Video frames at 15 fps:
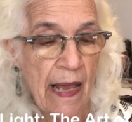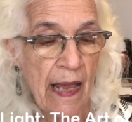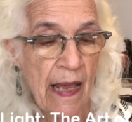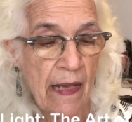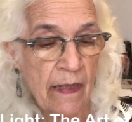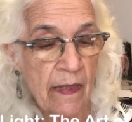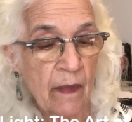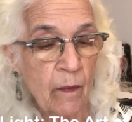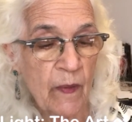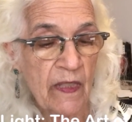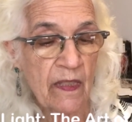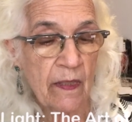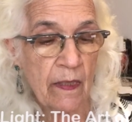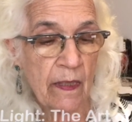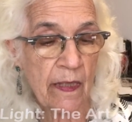and it
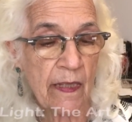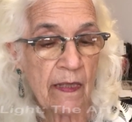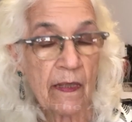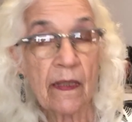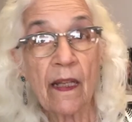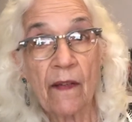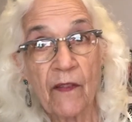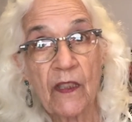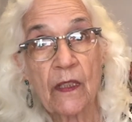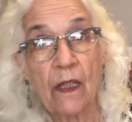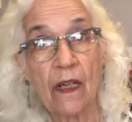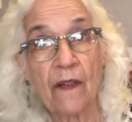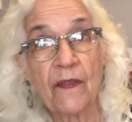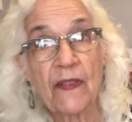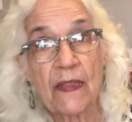was Denise
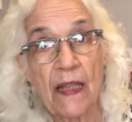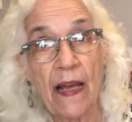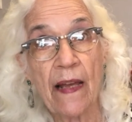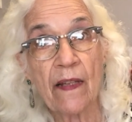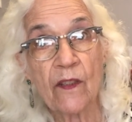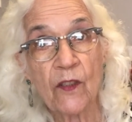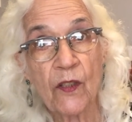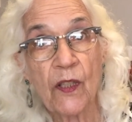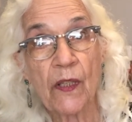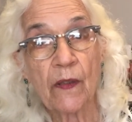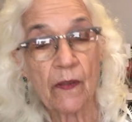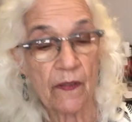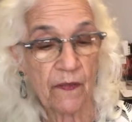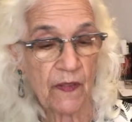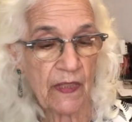Levertov's last
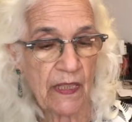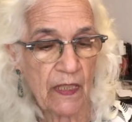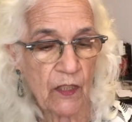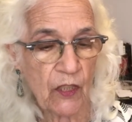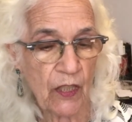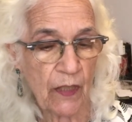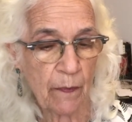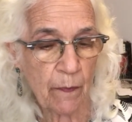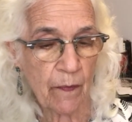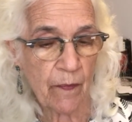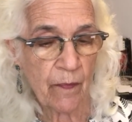year of teaching.